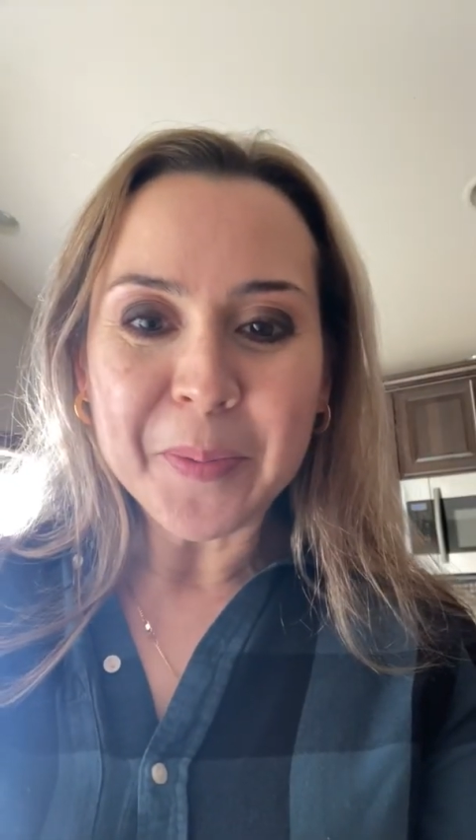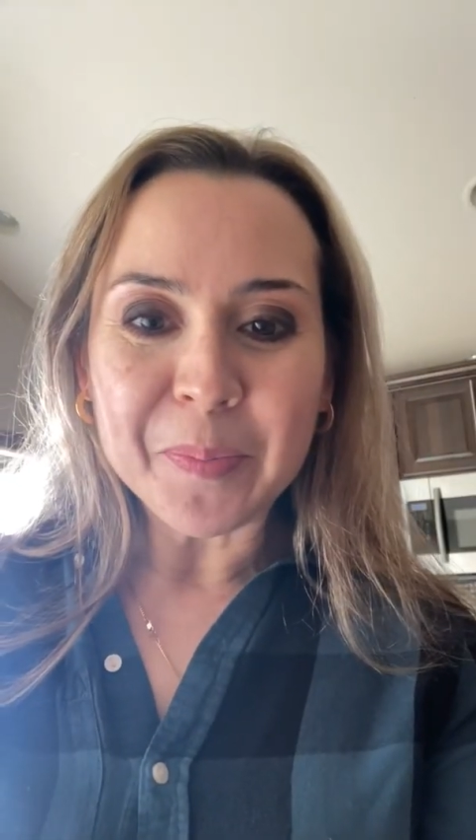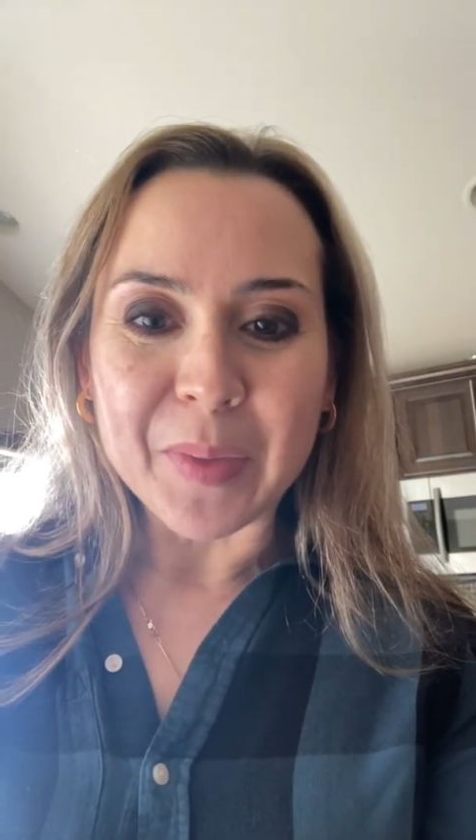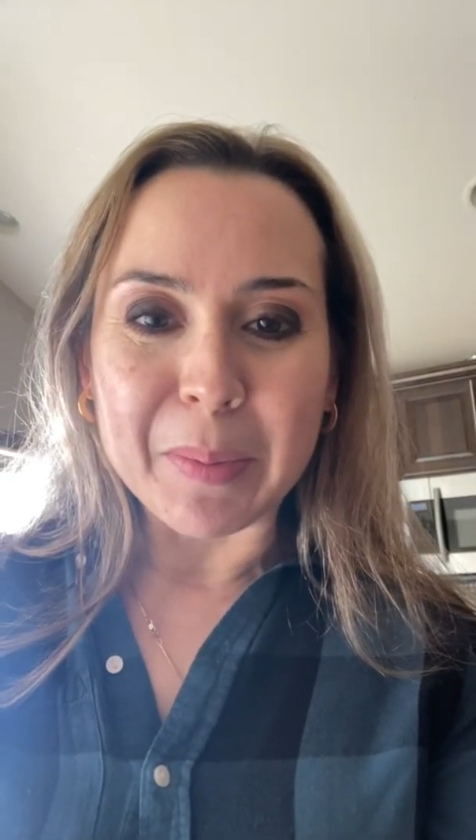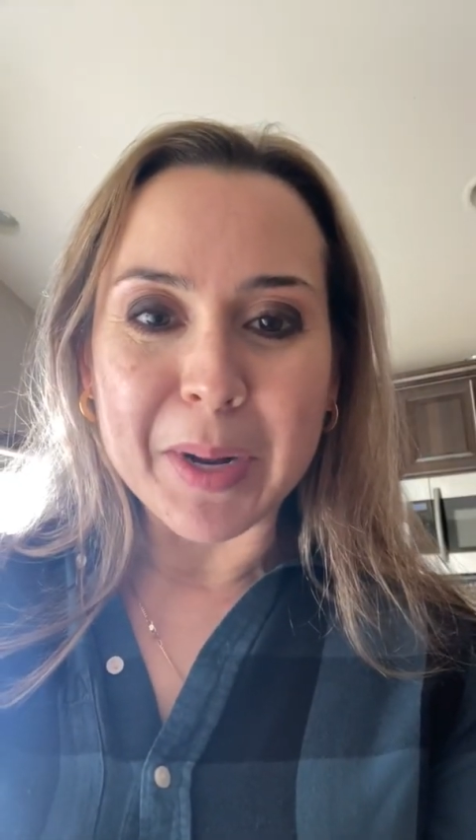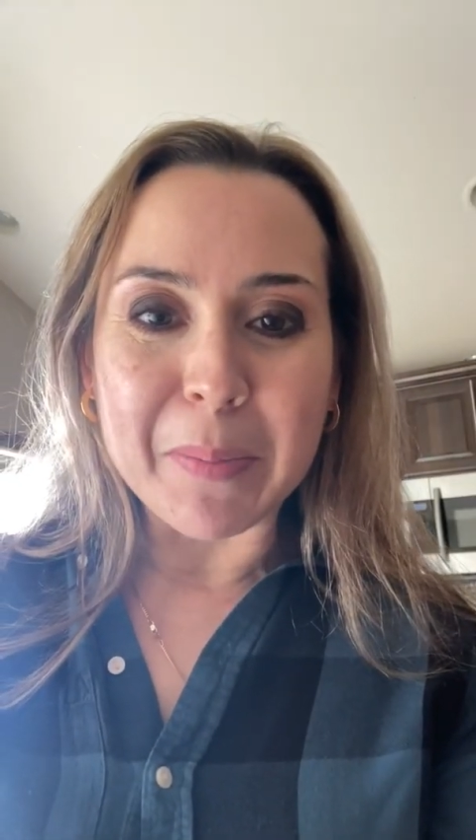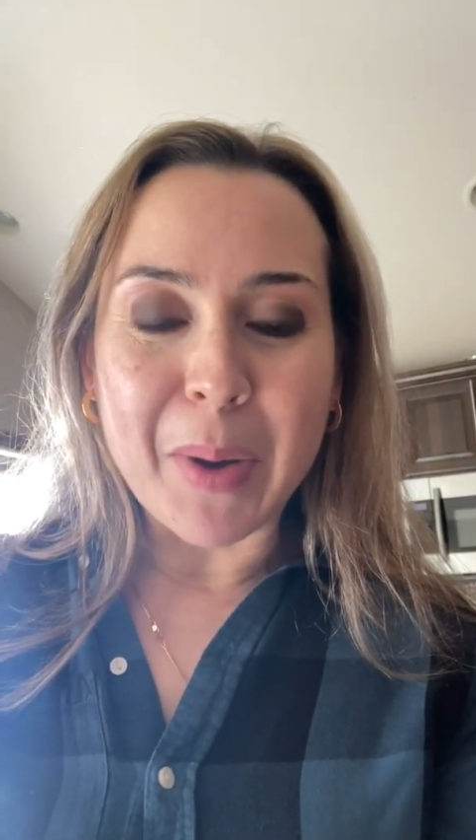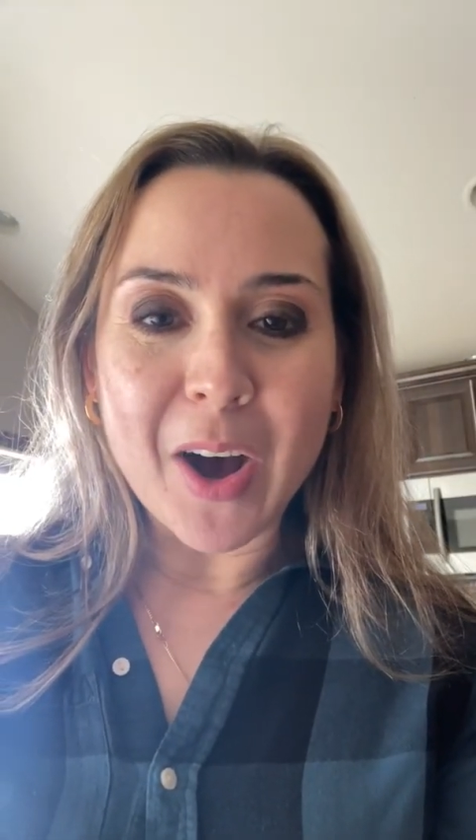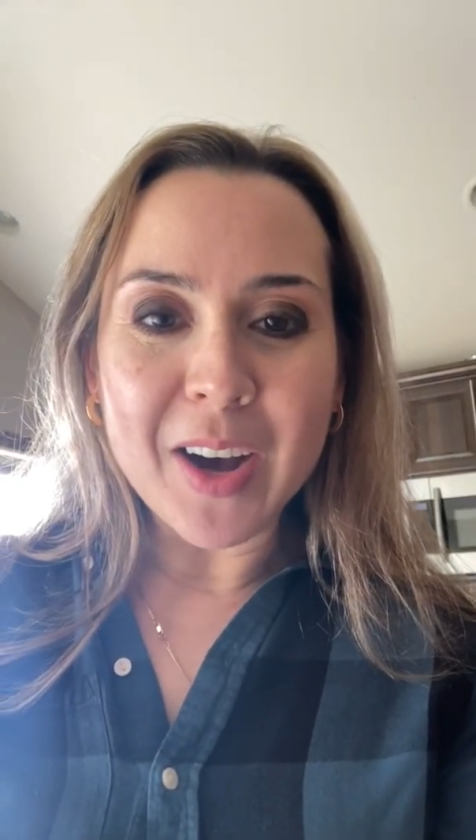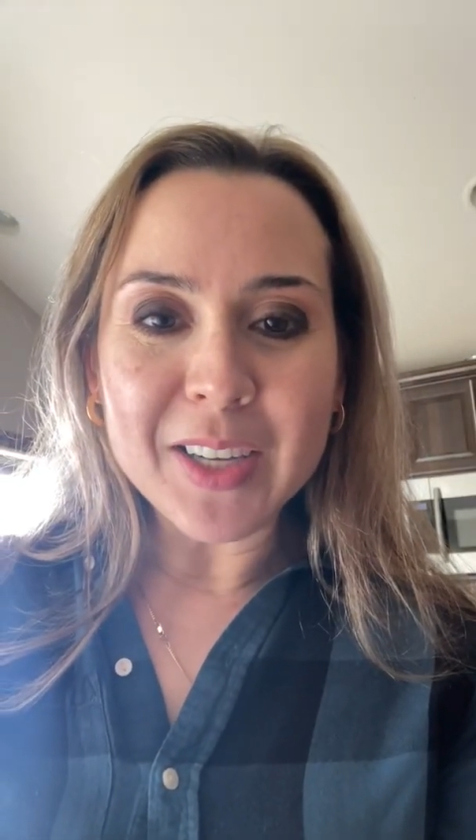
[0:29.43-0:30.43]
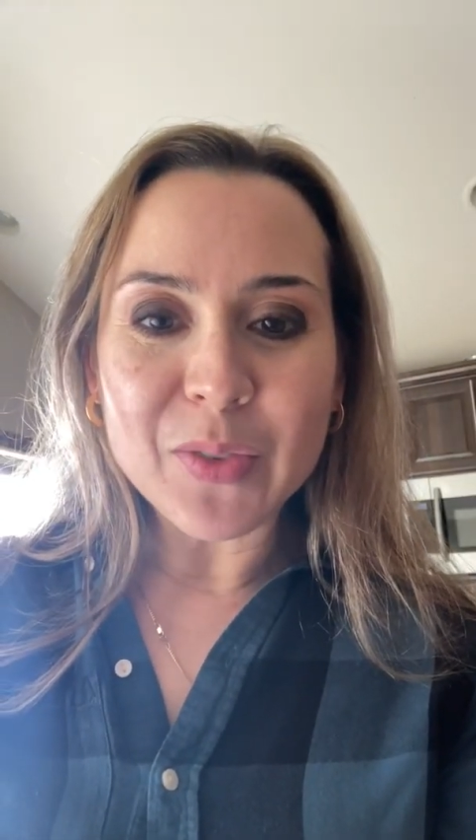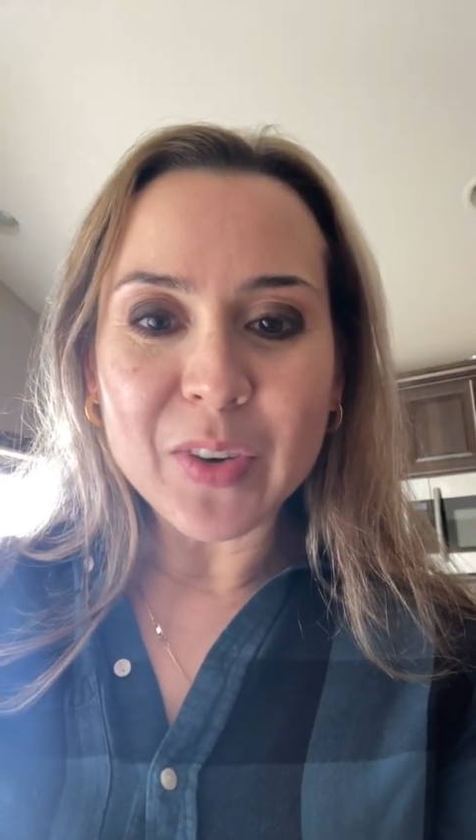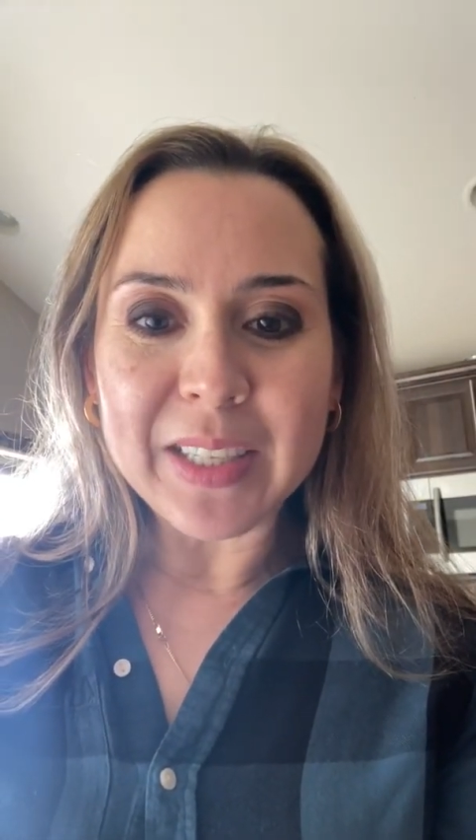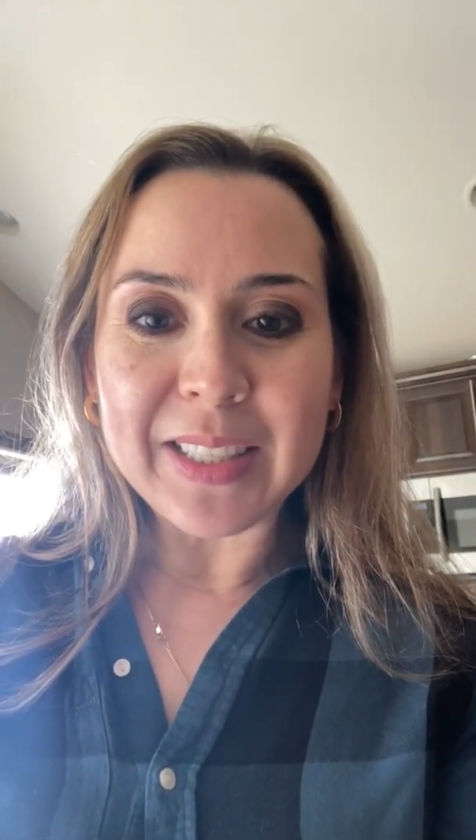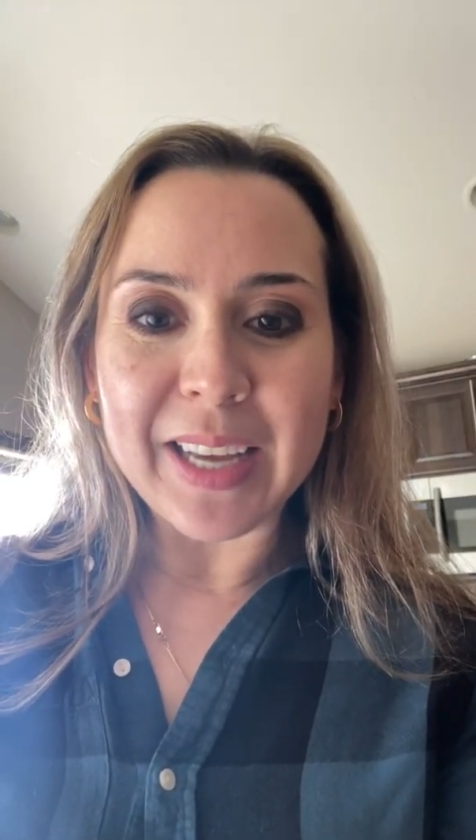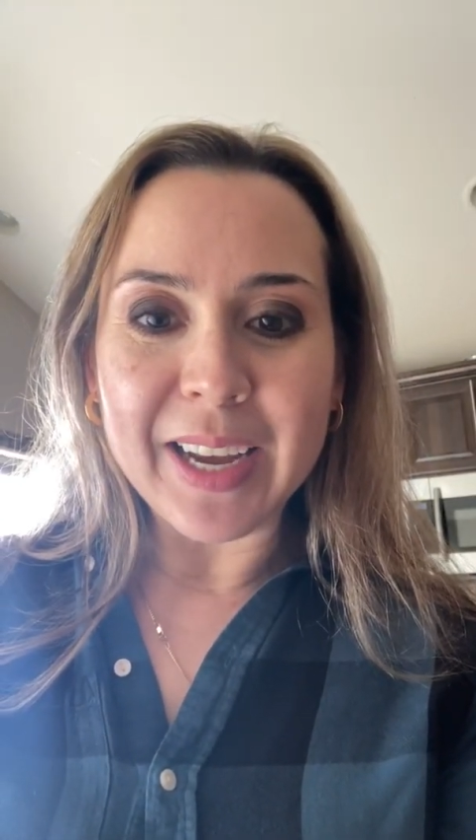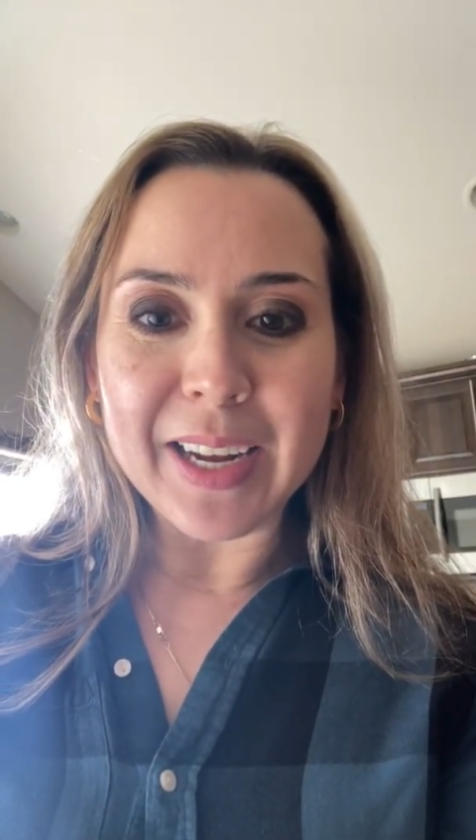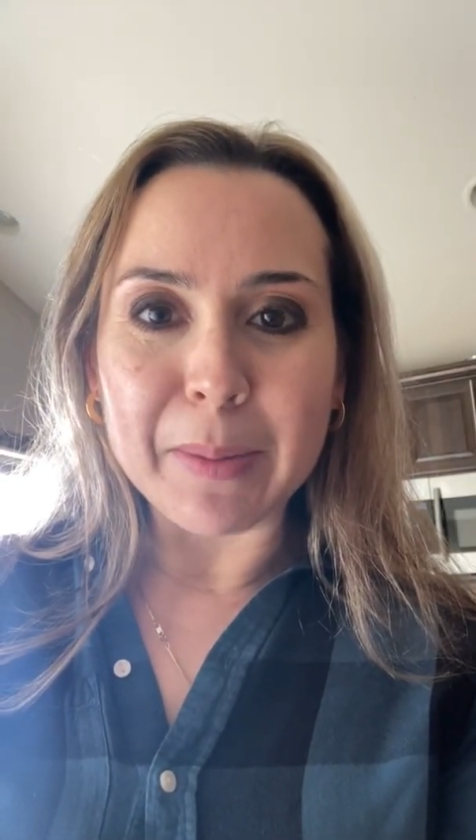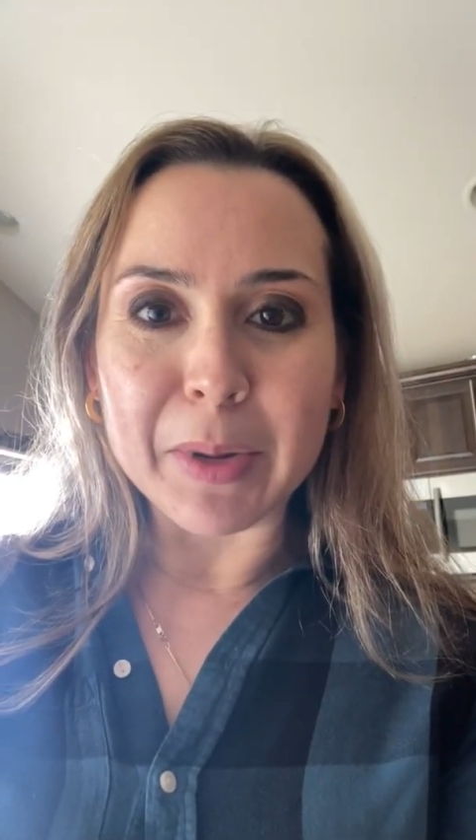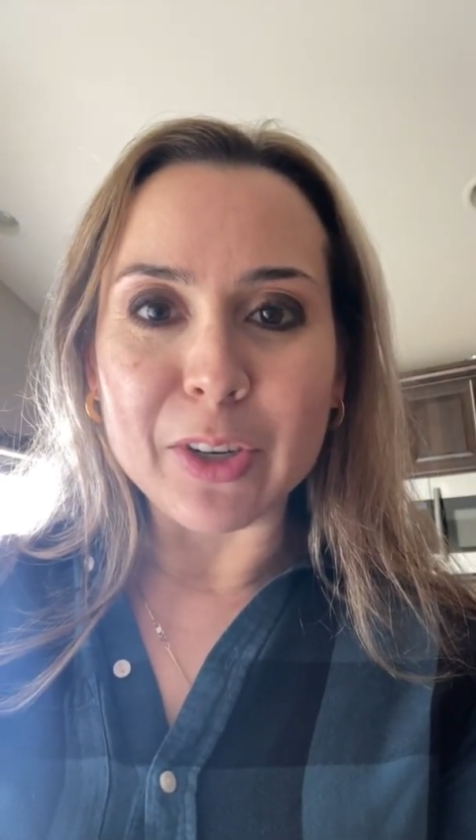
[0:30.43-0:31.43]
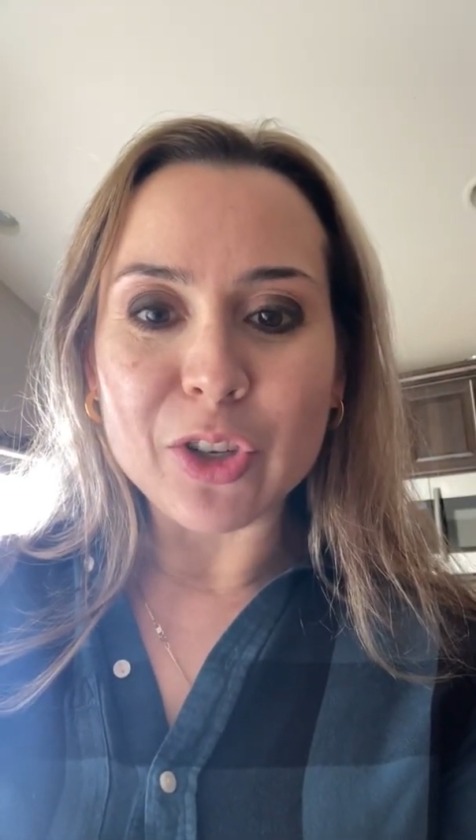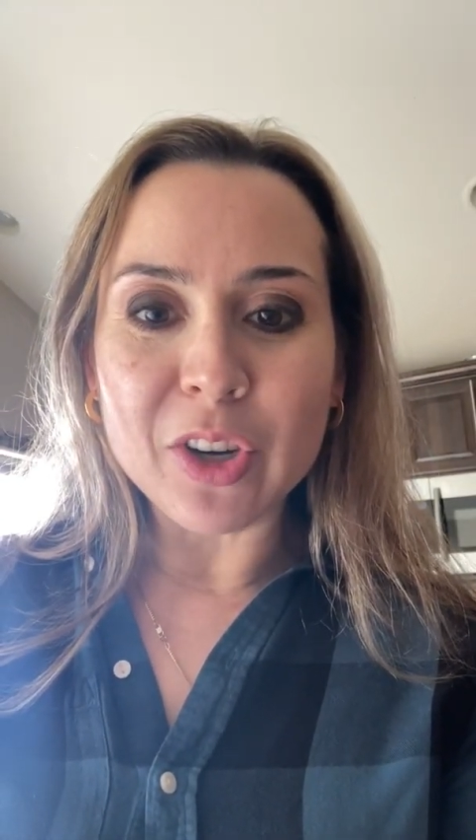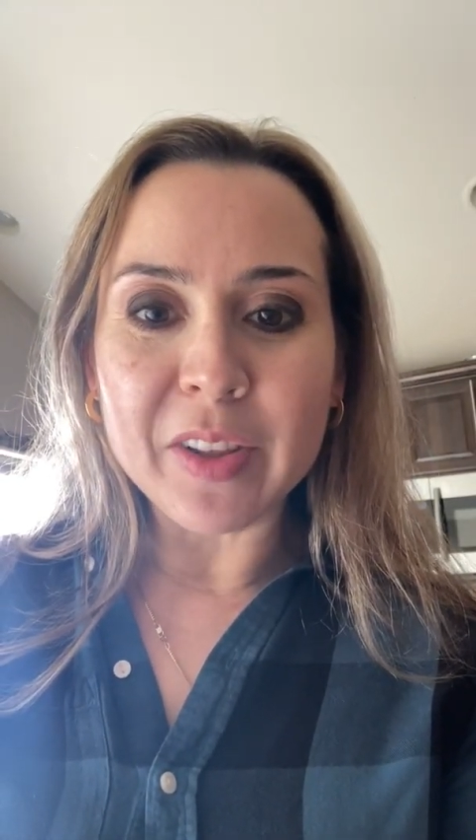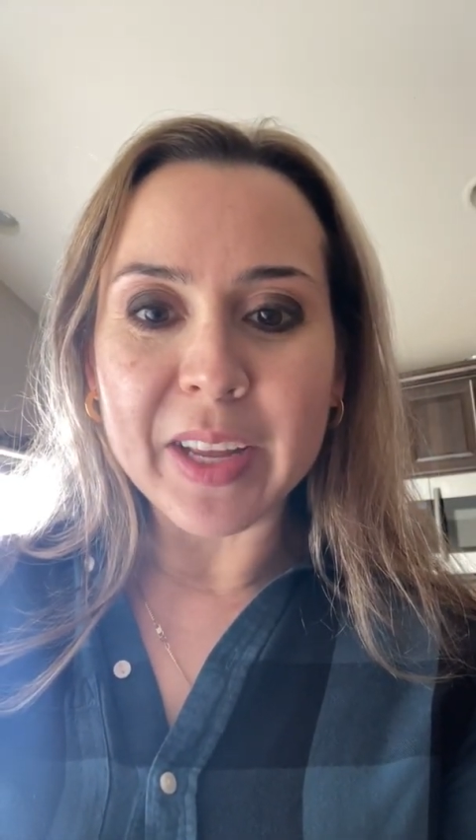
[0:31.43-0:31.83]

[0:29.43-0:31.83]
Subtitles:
I'm going to pause for a second. I'm going to turn the